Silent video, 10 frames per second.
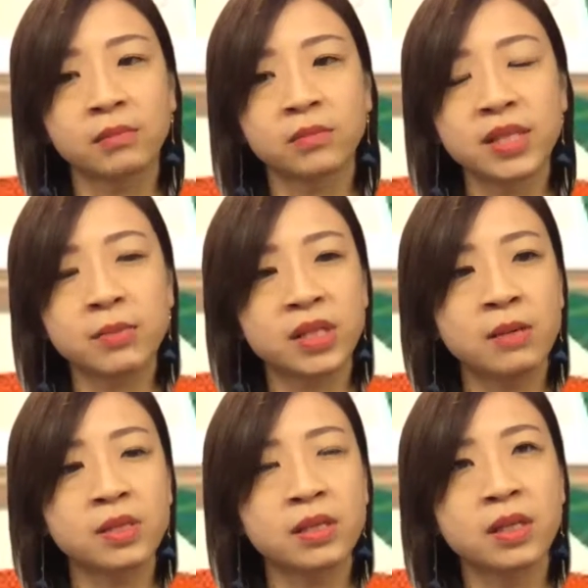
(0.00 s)

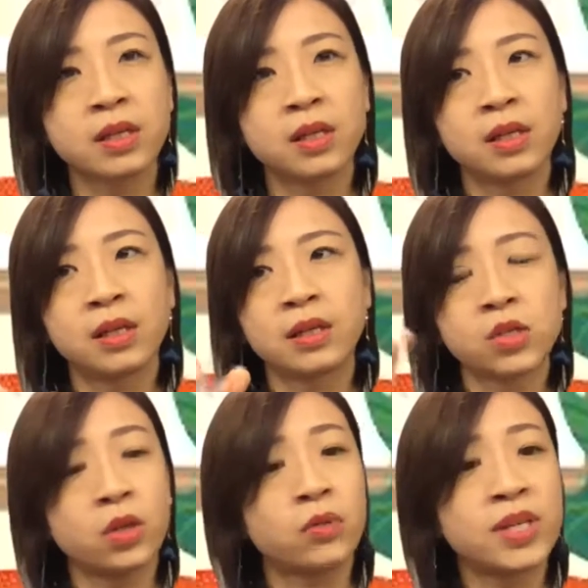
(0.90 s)
sometimes the
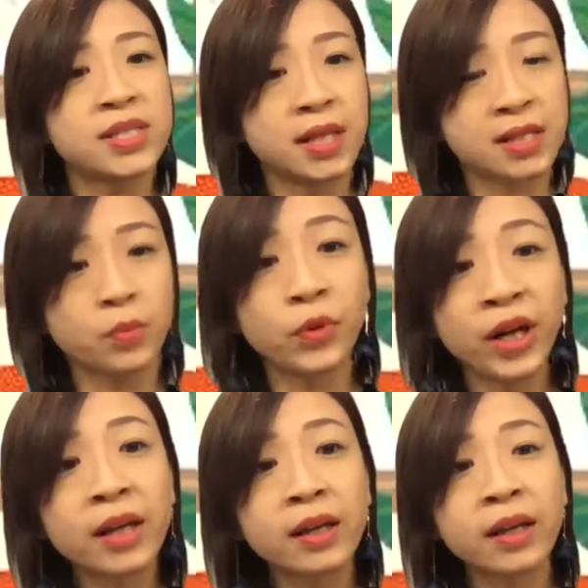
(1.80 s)
soloist takes a break
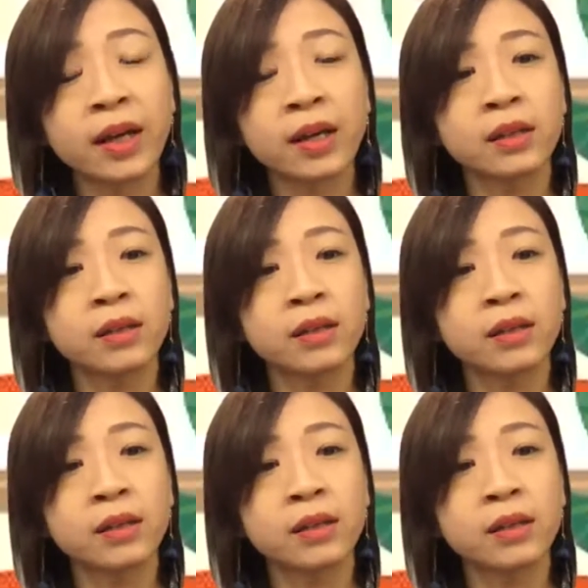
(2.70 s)
and but the